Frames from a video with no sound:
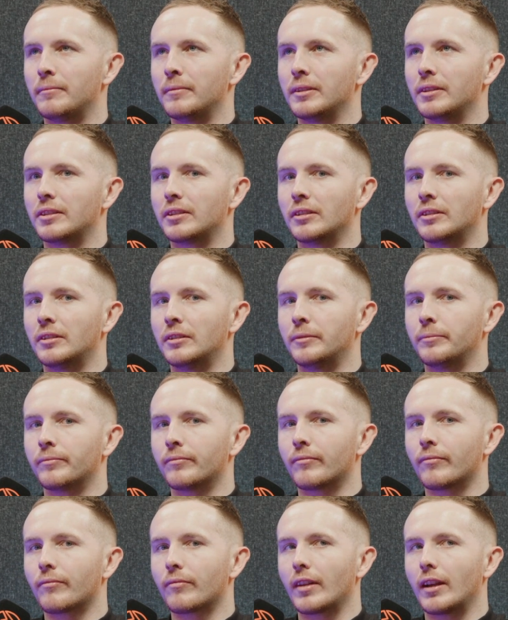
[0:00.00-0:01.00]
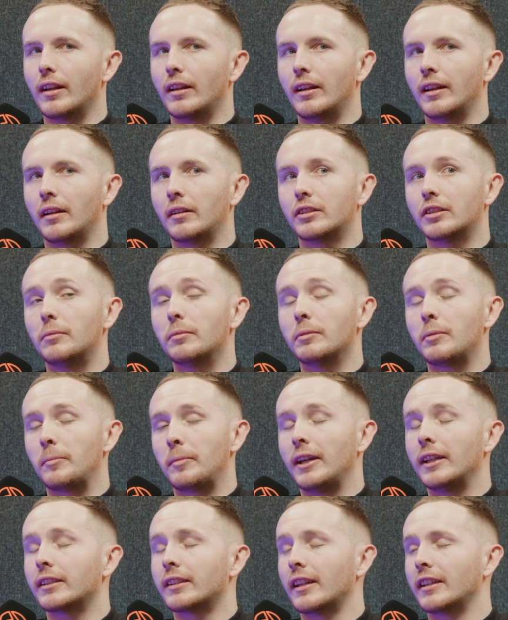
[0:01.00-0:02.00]
So, like, some of my
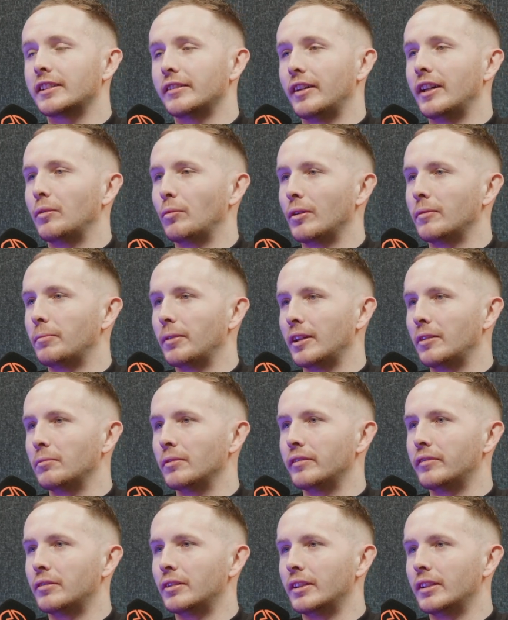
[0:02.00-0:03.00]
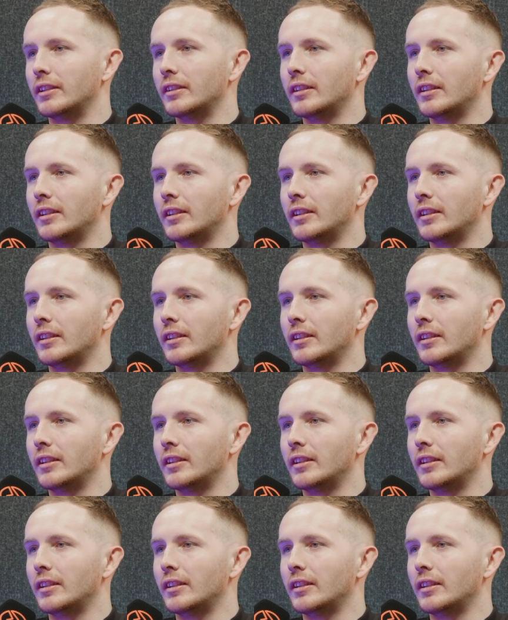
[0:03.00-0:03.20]
best gigs I've had 1 pint before.